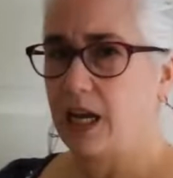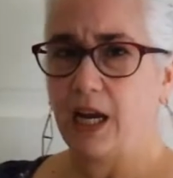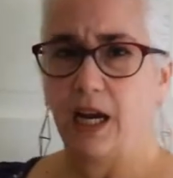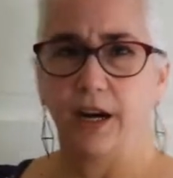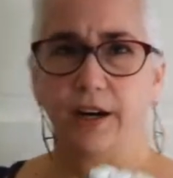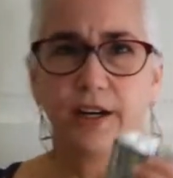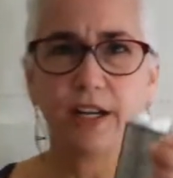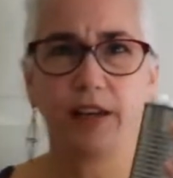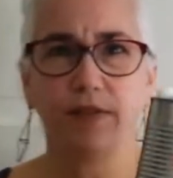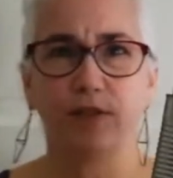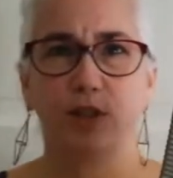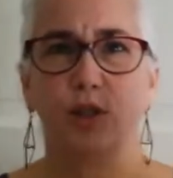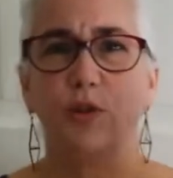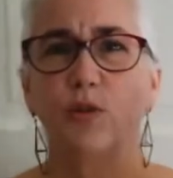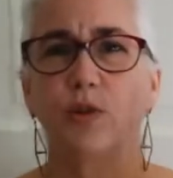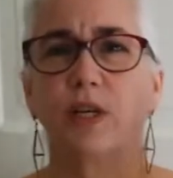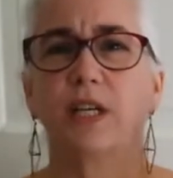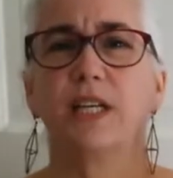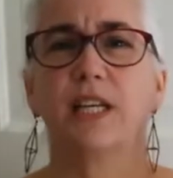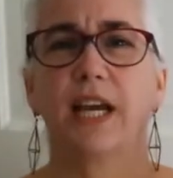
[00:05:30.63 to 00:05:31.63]
I already have
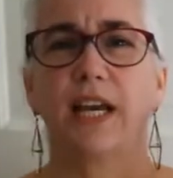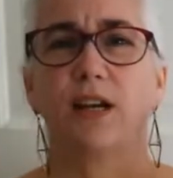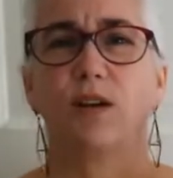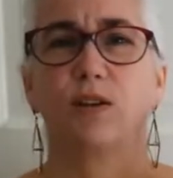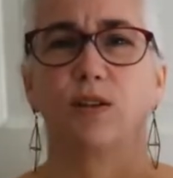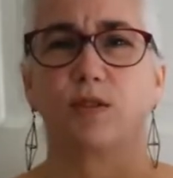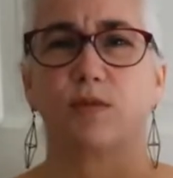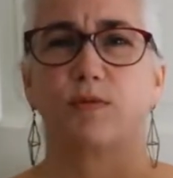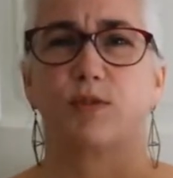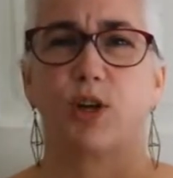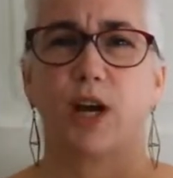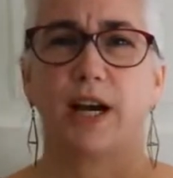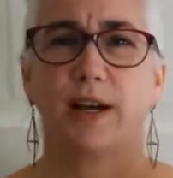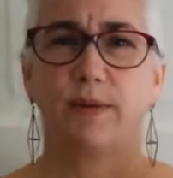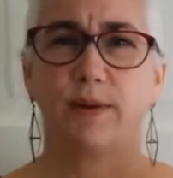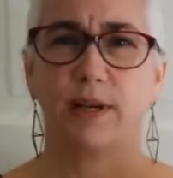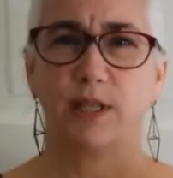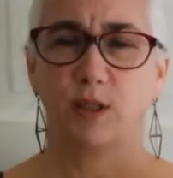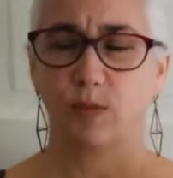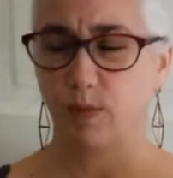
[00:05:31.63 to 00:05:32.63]
2 containers of dry
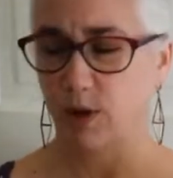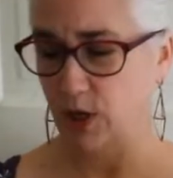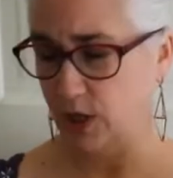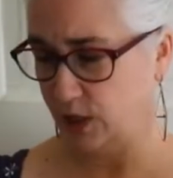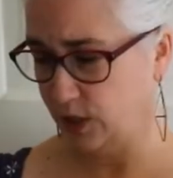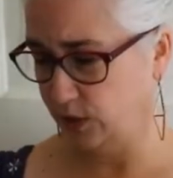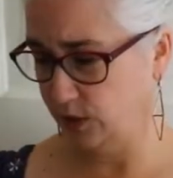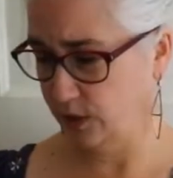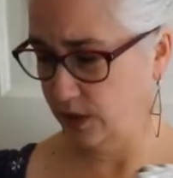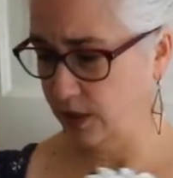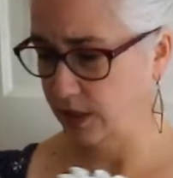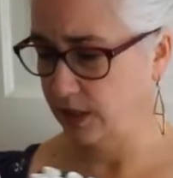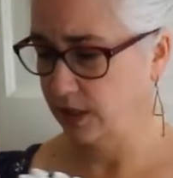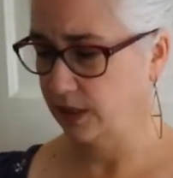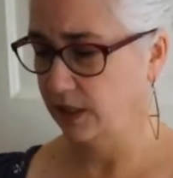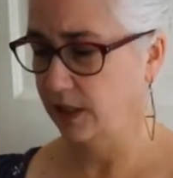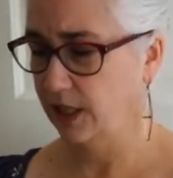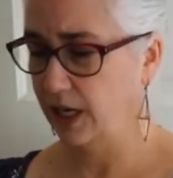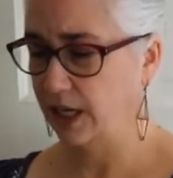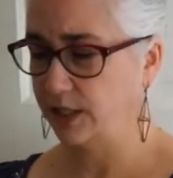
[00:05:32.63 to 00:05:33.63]
erase markers.
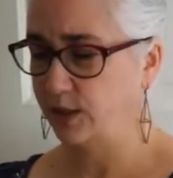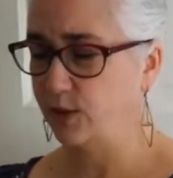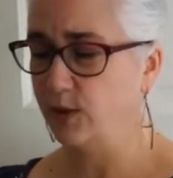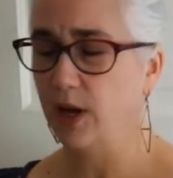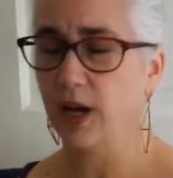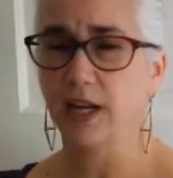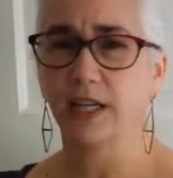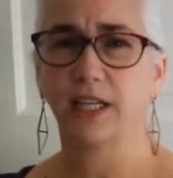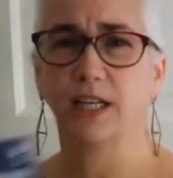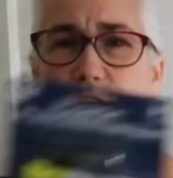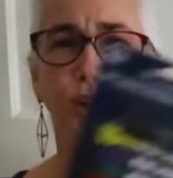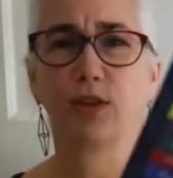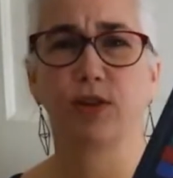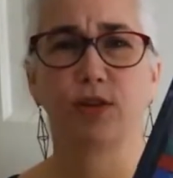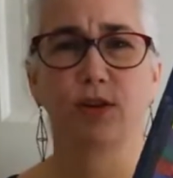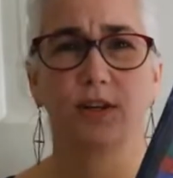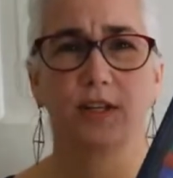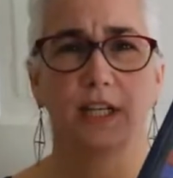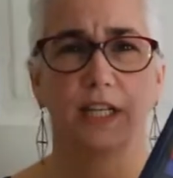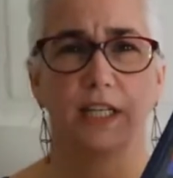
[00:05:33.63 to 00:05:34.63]
I do not need a
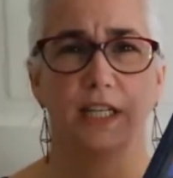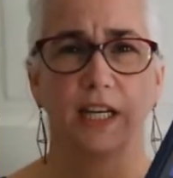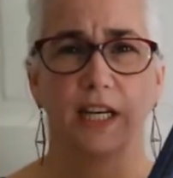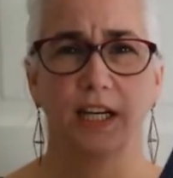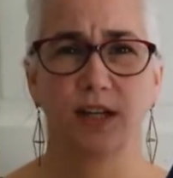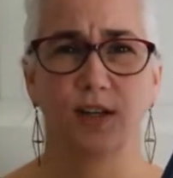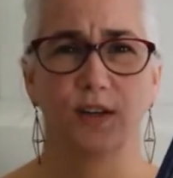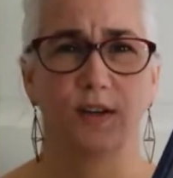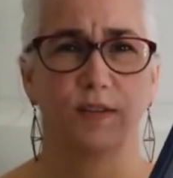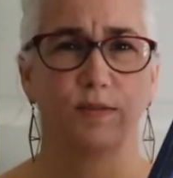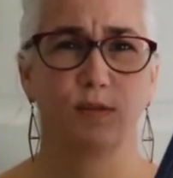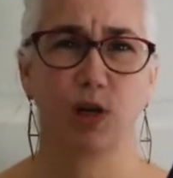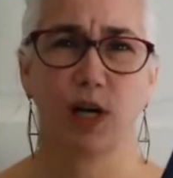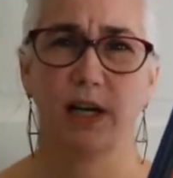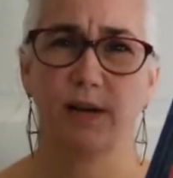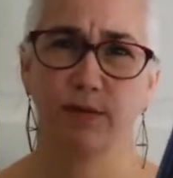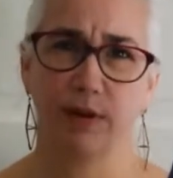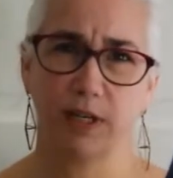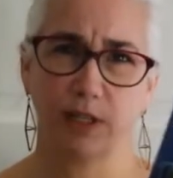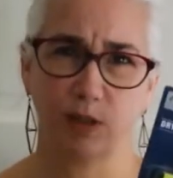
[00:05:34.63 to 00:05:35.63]
3rd container of
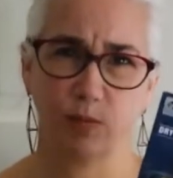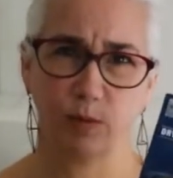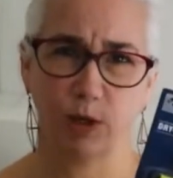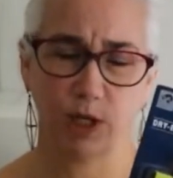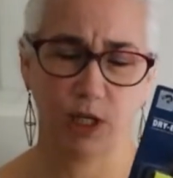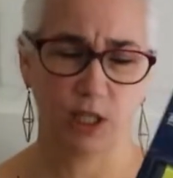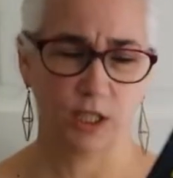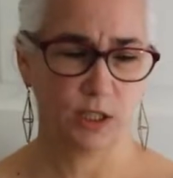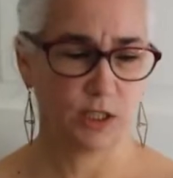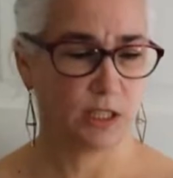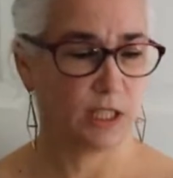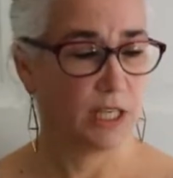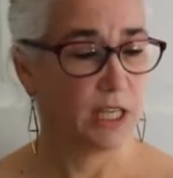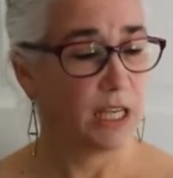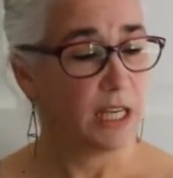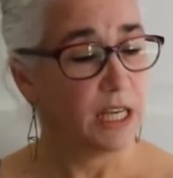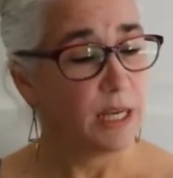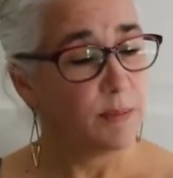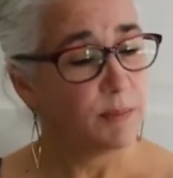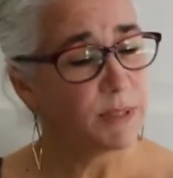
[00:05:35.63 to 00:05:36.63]
dry erase markers.
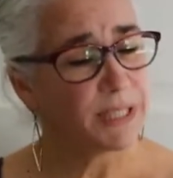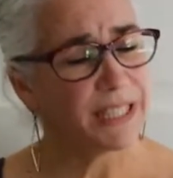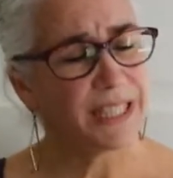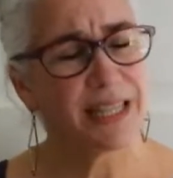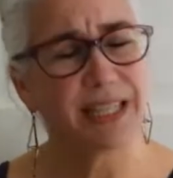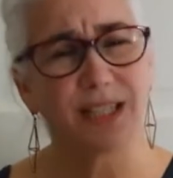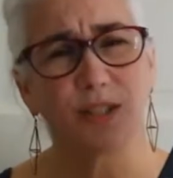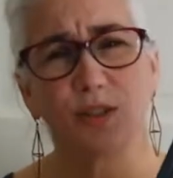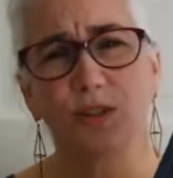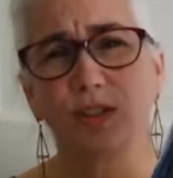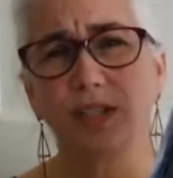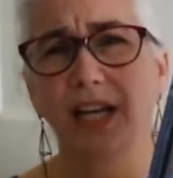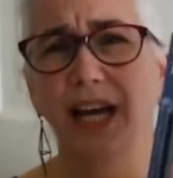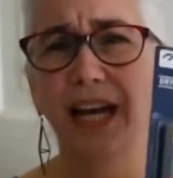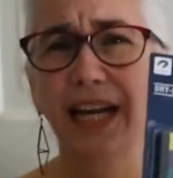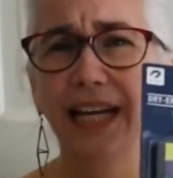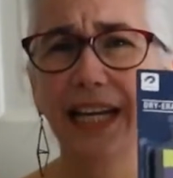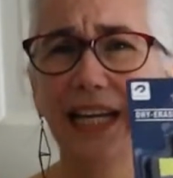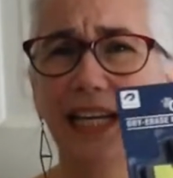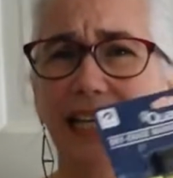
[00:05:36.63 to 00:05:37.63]
But see, these are
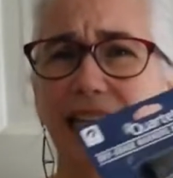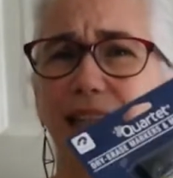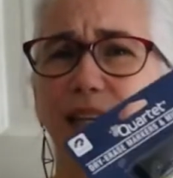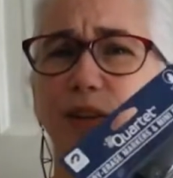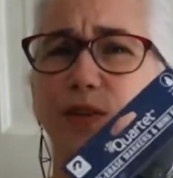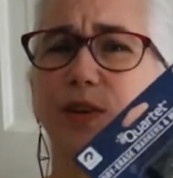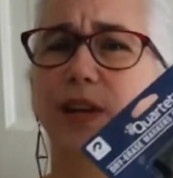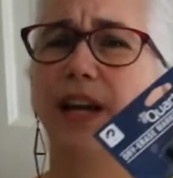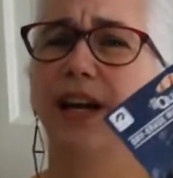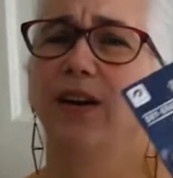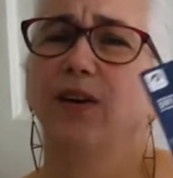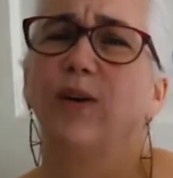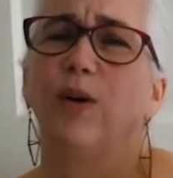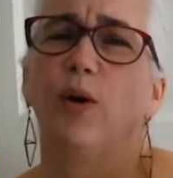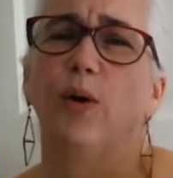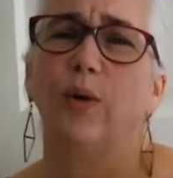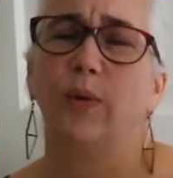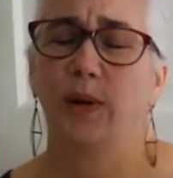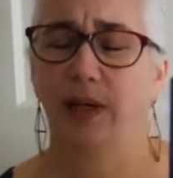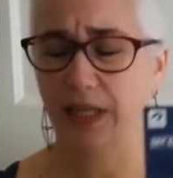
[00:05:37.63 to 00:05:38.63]
tiny and they're
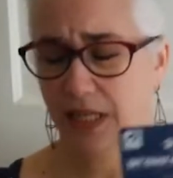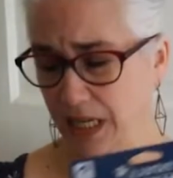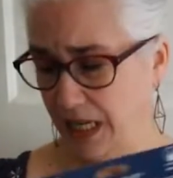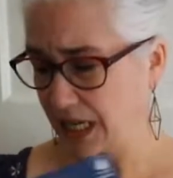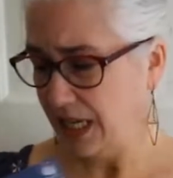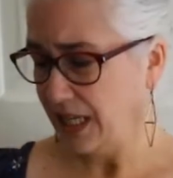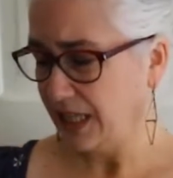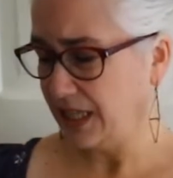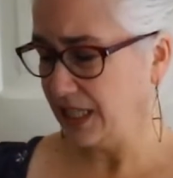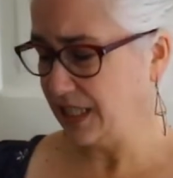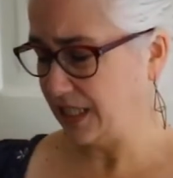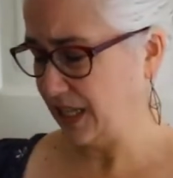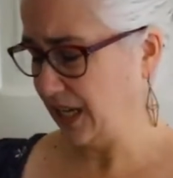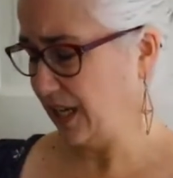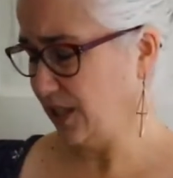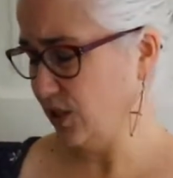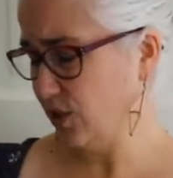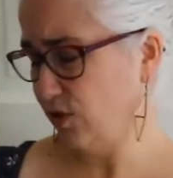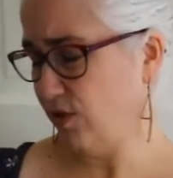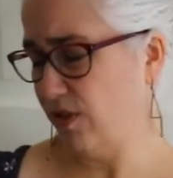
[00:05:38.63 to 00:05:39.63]
narrow and these
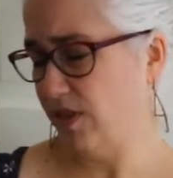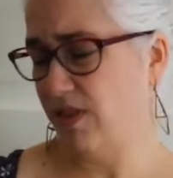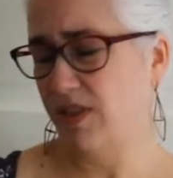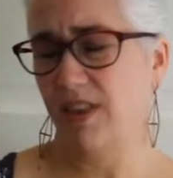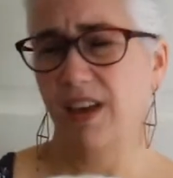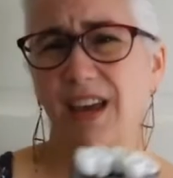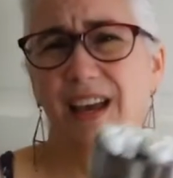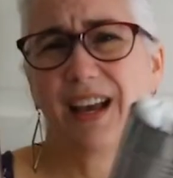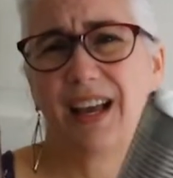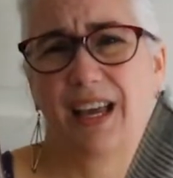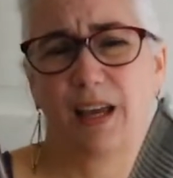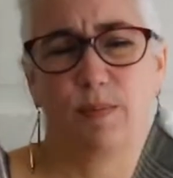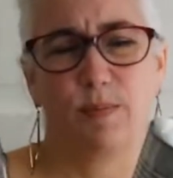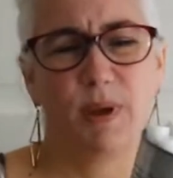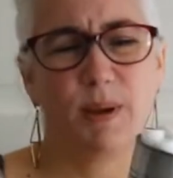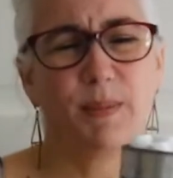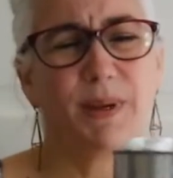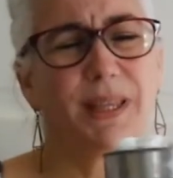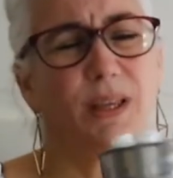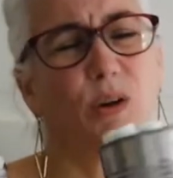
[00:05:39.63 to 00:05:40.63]
guys are thick and
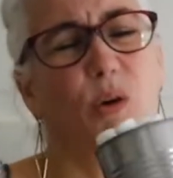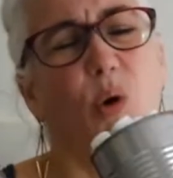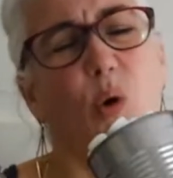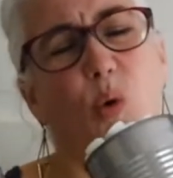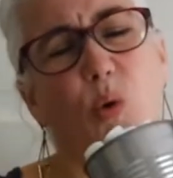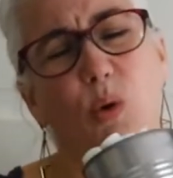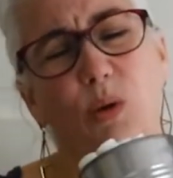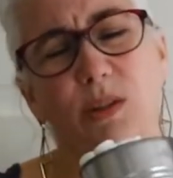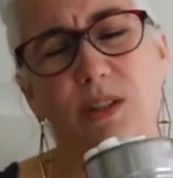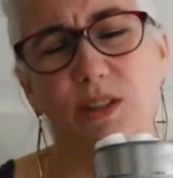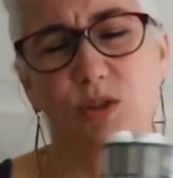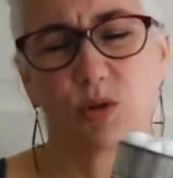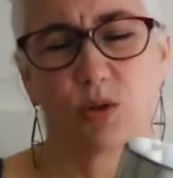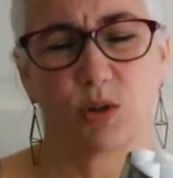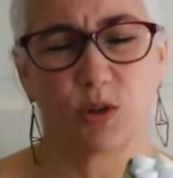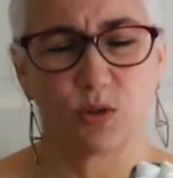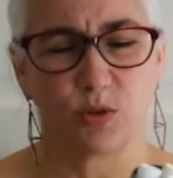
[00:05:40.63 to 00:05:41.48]
maybe they're old and sort of